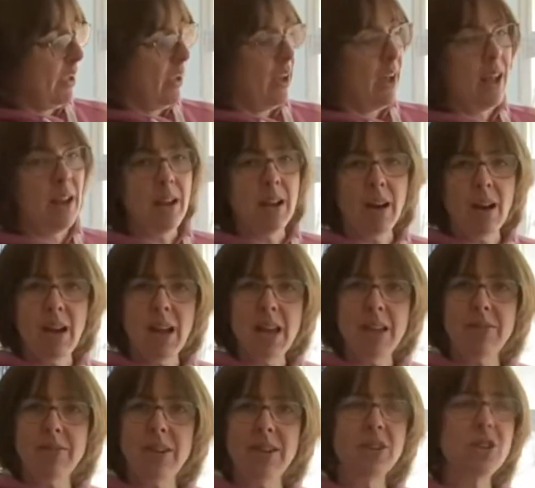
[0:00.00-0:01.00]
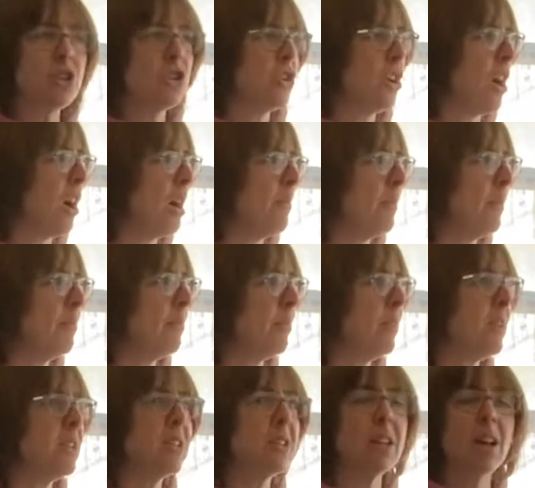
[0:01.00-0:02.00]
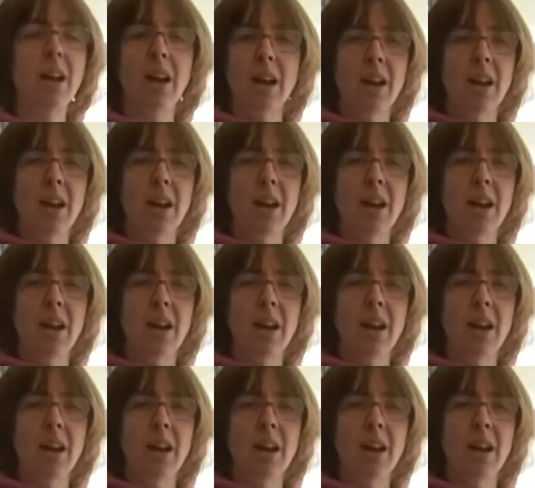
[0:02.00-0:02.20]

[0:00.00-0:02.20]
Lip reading: Alive and sharp and precious.